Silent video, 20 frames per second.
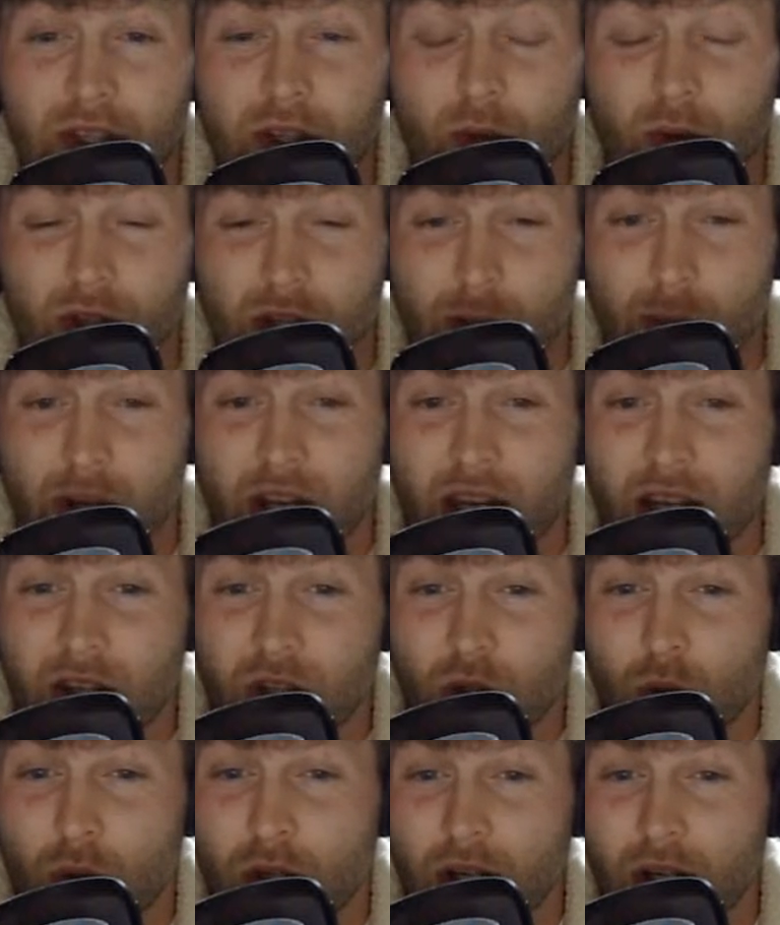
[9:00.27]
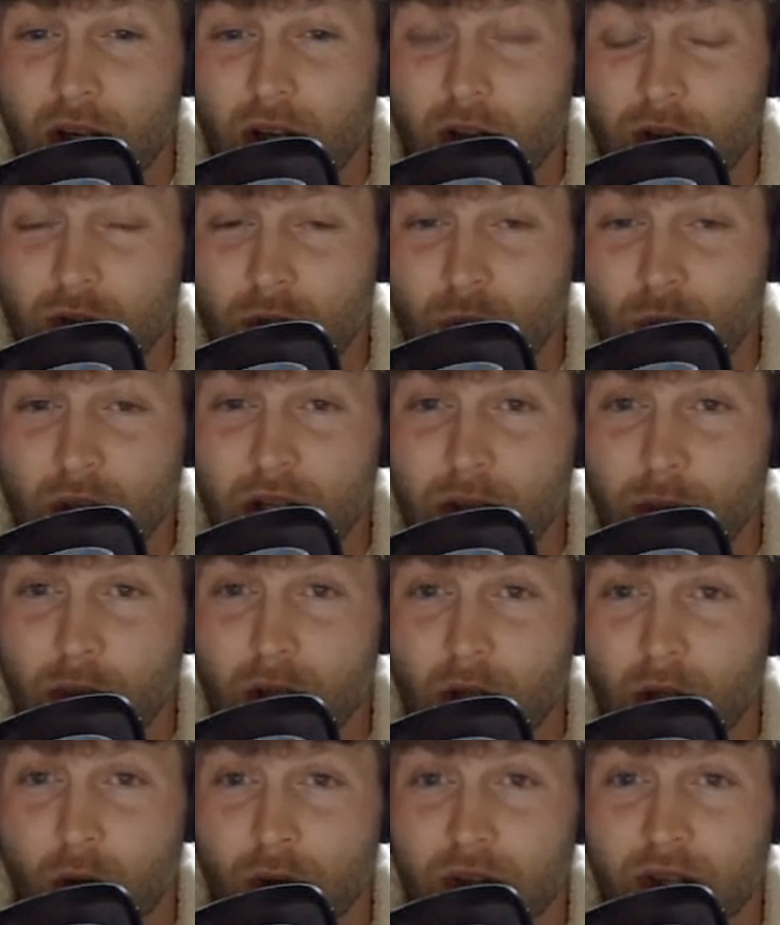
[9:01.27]
which I'm going to get to in another tweet
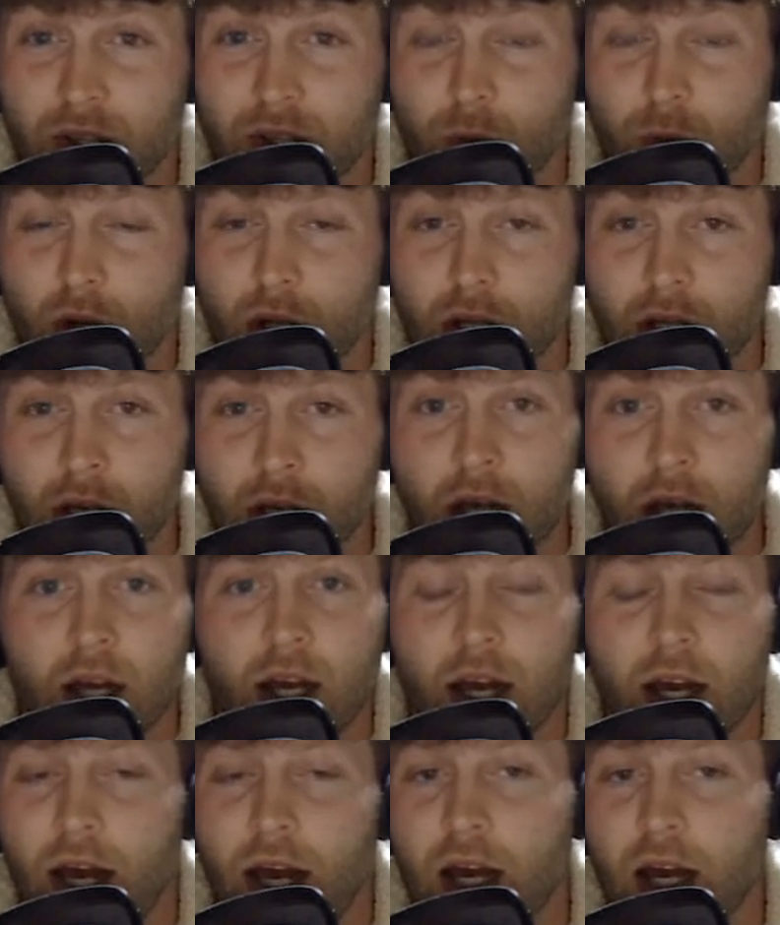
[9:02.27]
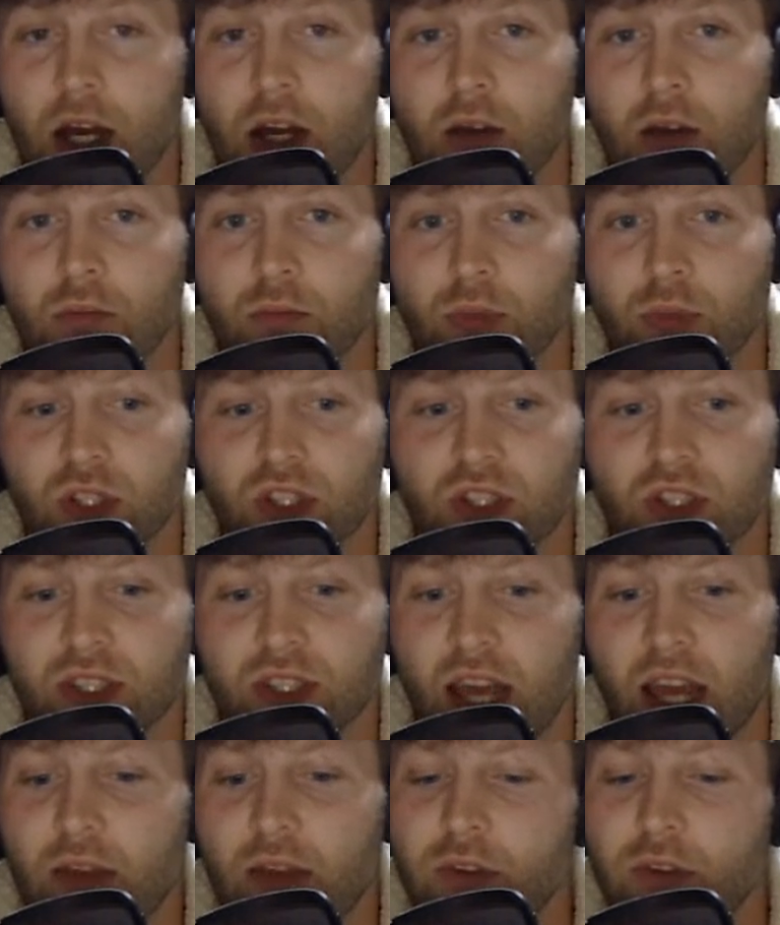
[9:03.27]
below this one. But just
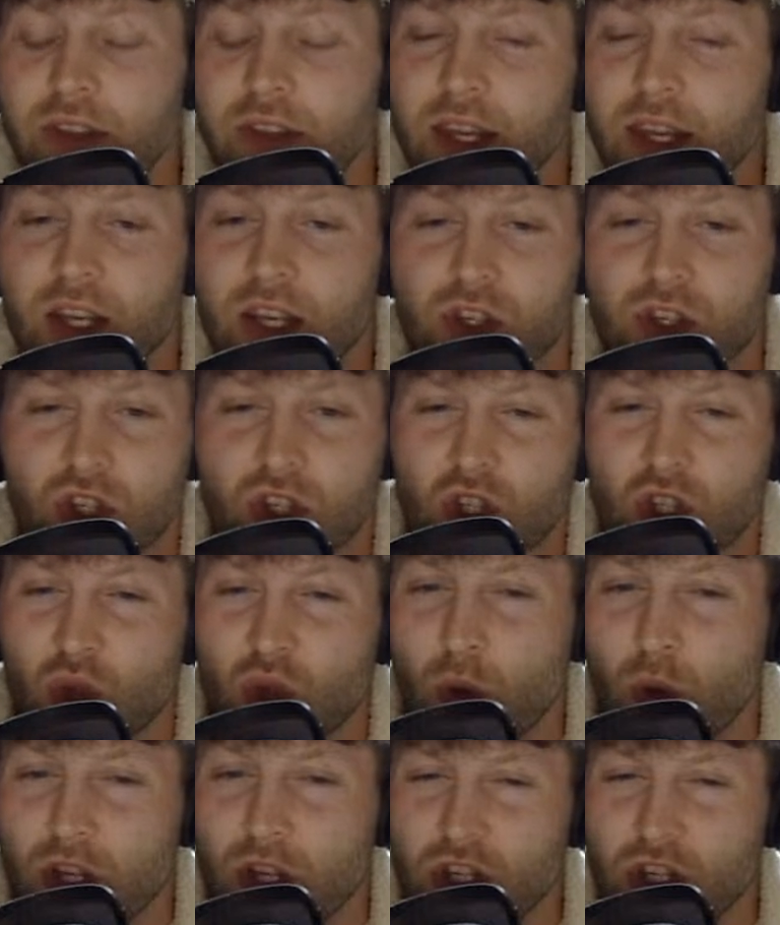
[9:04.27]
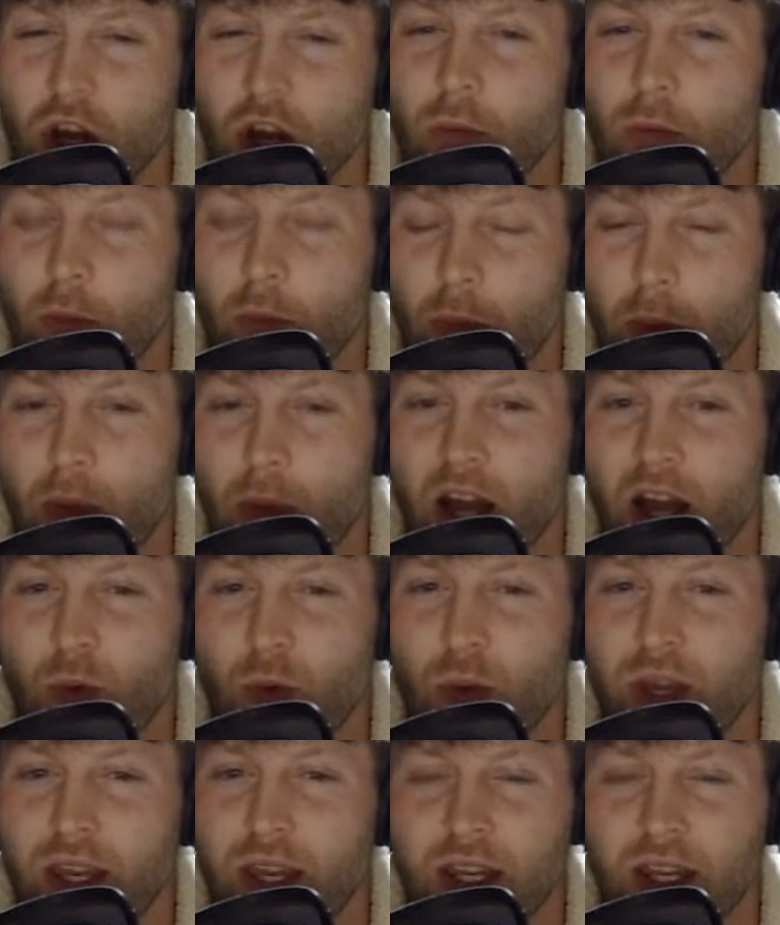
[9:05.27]
everything has just switched up from the bye
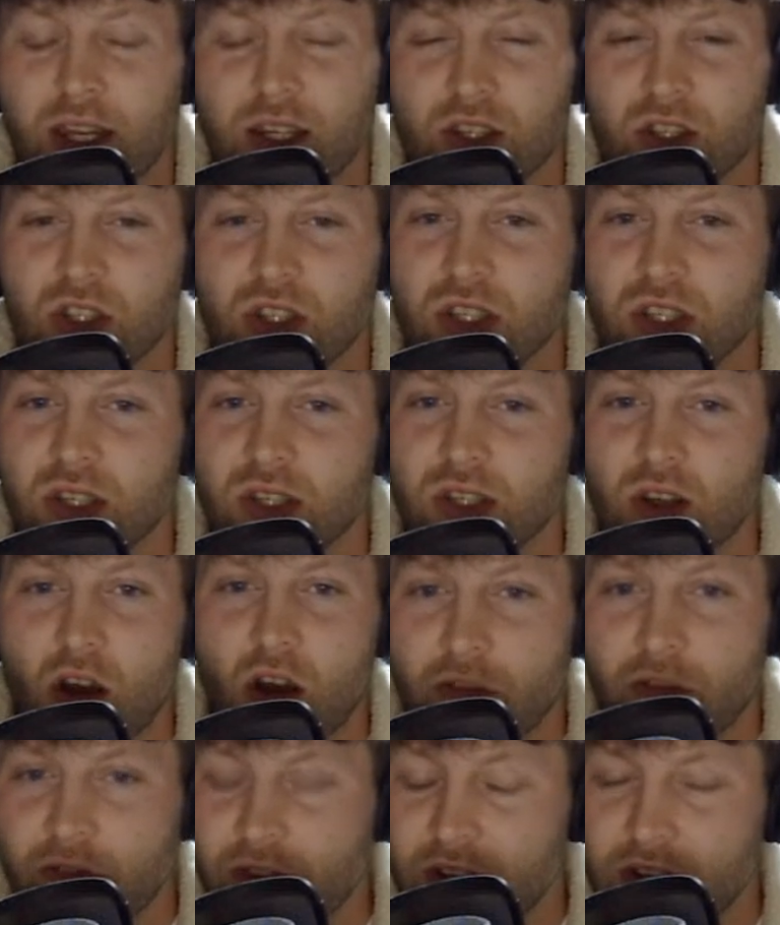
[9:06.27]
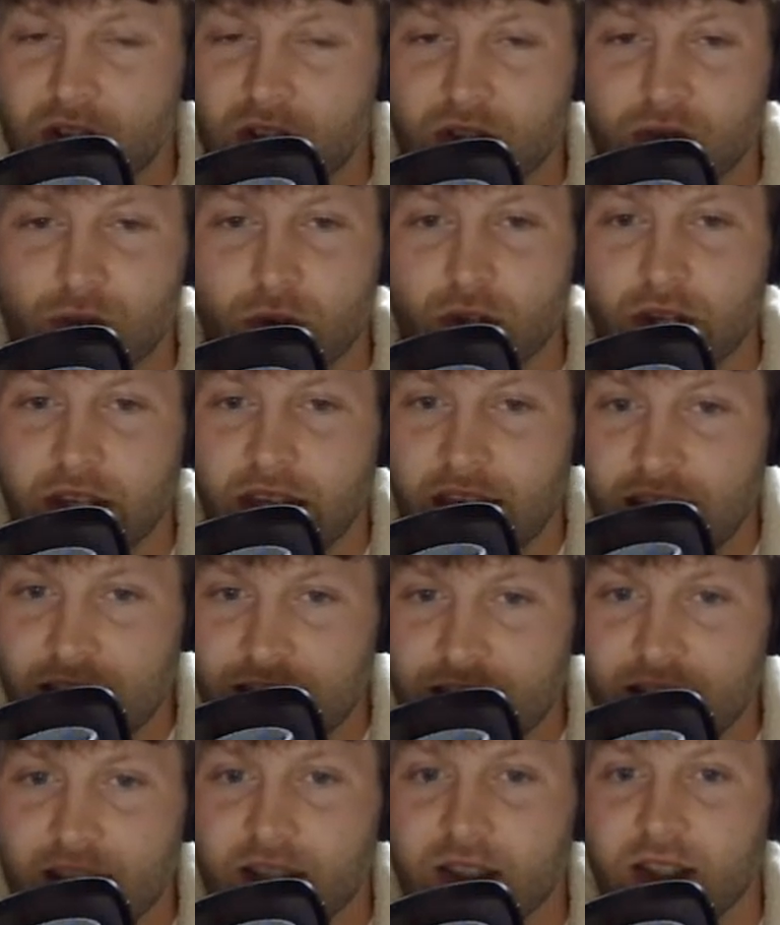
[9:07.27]
week, and it's just this offense is really hitting
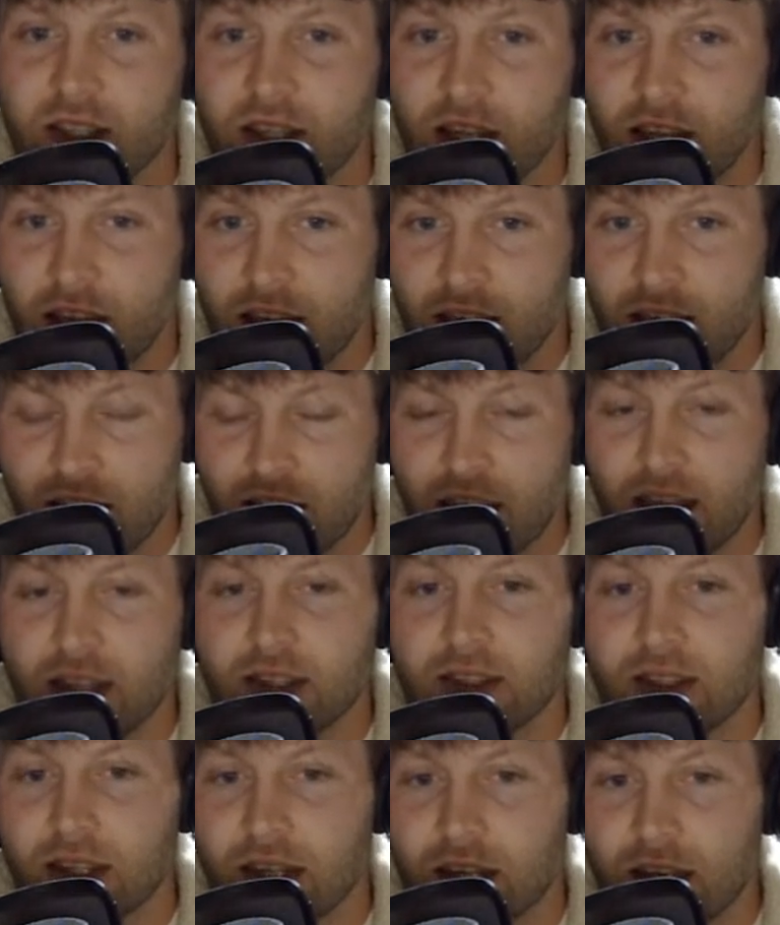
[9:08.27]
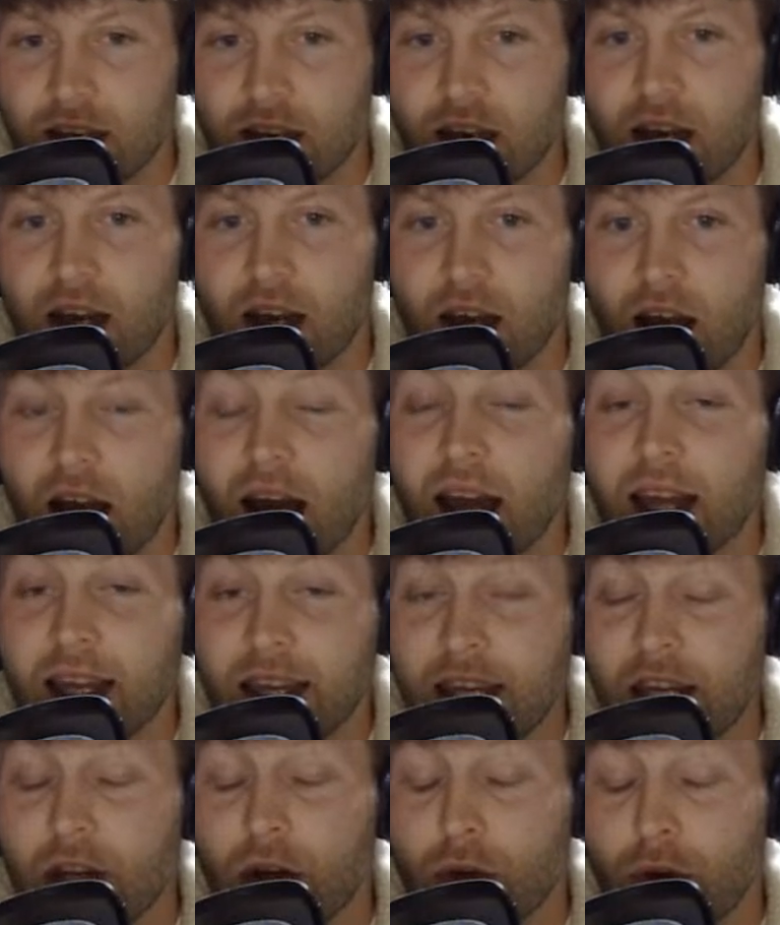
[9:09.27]
its it's a high
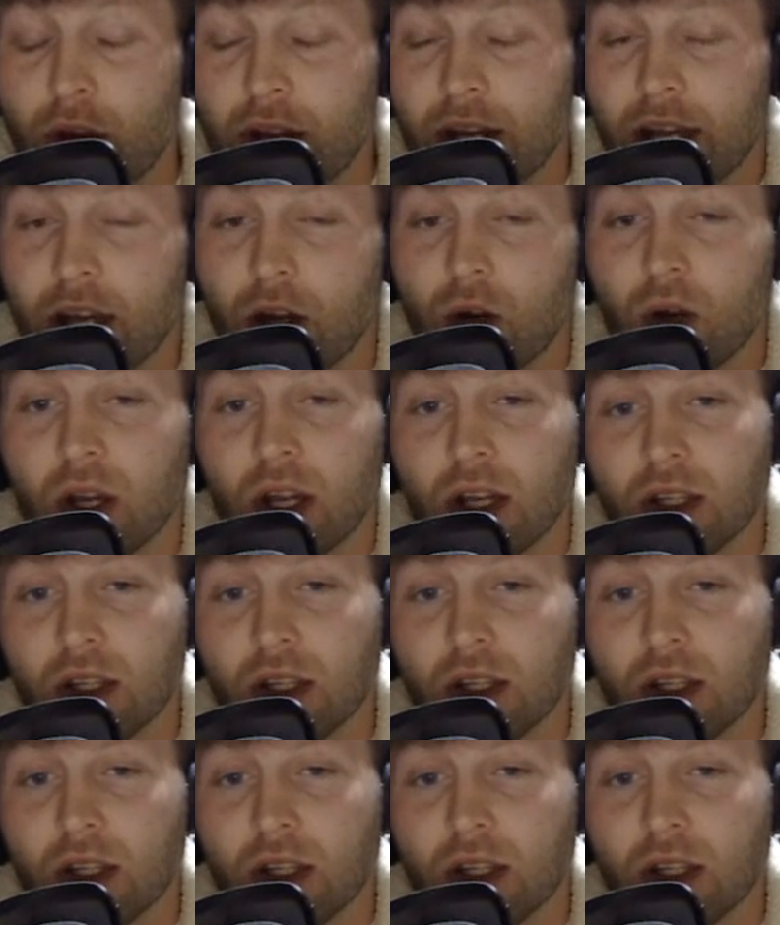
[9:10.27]
gear right now, and